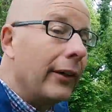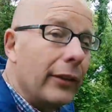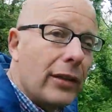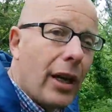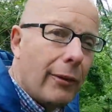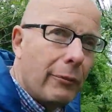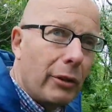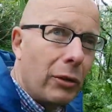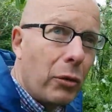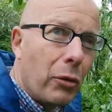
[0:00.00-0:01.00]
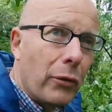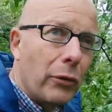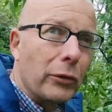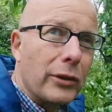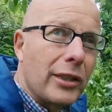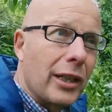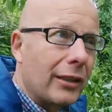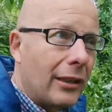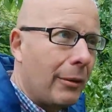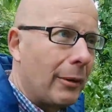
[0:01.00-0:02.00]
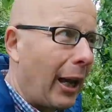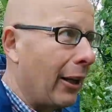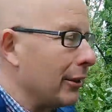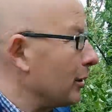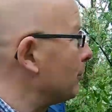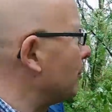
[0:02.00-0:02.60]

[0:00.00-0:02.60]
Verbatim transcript: the time when the hawthorn starts coming out into